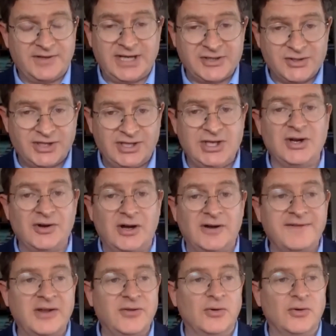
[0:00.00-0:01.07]
I took a year
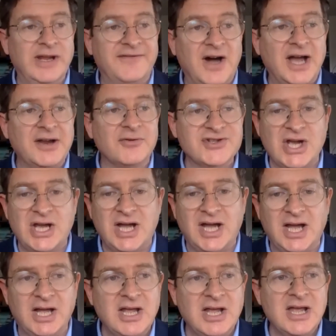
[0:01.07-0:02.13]
off. I thought if I
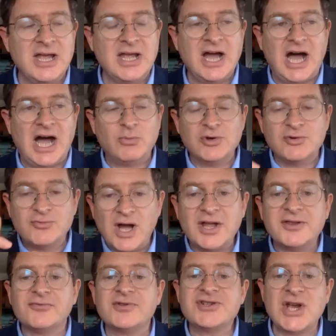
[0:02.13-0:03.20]
retire, I would
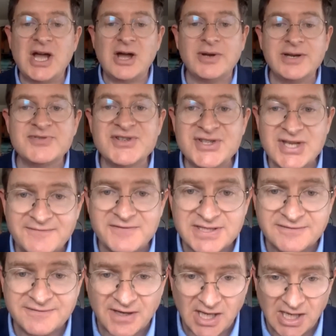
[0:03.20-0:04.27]
rather retire when I'm
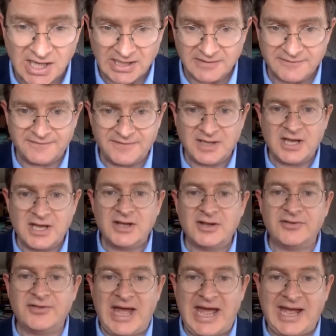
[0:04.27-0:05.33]
75
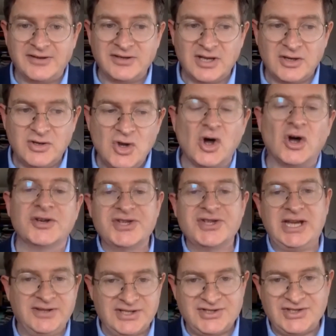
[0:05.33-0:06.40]
than not
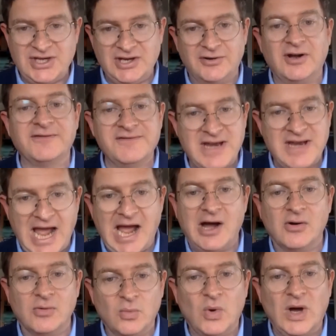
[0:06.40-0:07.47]
take this year off
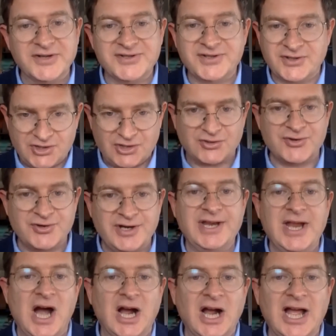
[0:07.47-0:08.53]
now whilst the children are
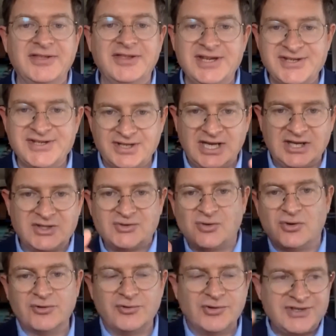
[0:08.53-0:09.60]
young. And these
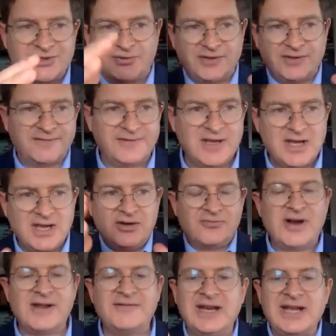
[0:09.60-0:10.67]
extraordinary sort of
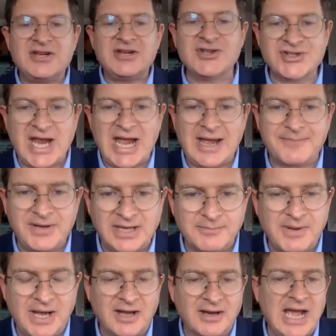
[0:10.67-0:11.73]
revelations are happening
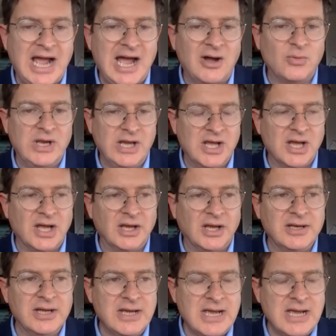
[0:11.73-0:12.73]
about how we learn.